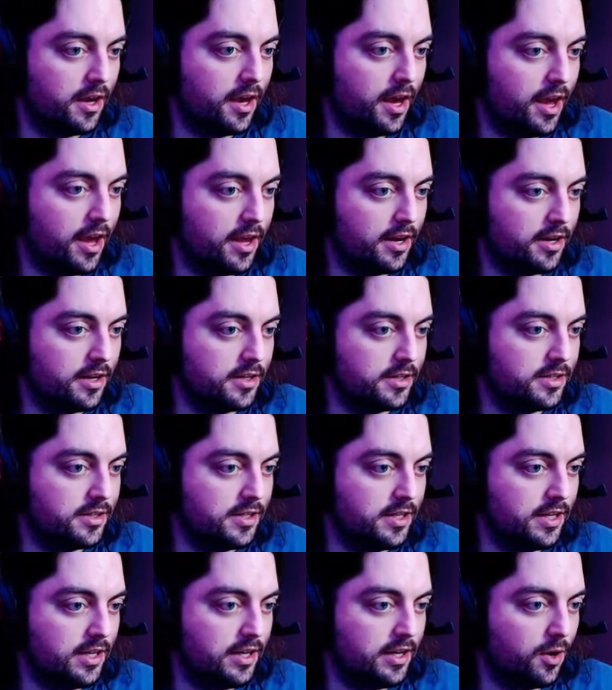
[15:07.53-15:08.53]
and
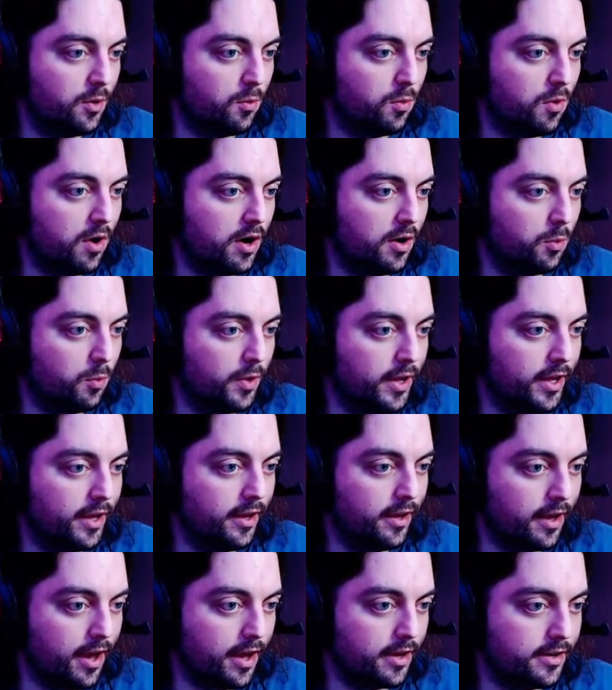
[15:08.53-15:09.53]
see what we
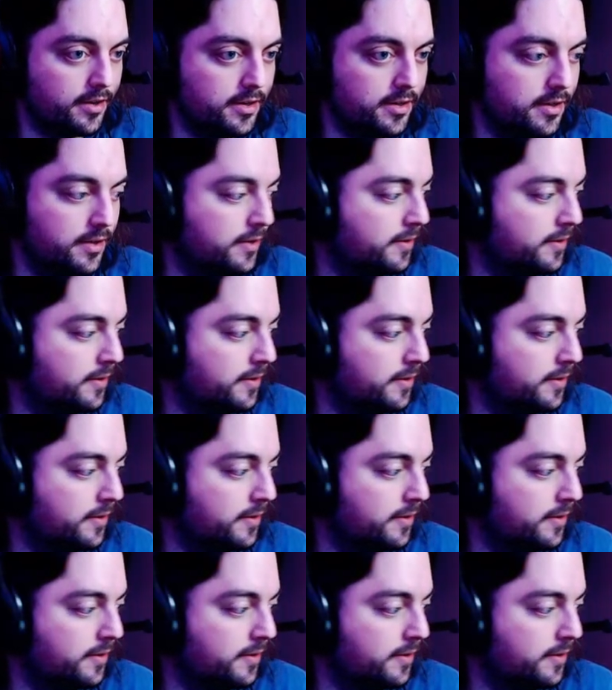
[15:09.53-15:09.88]
get.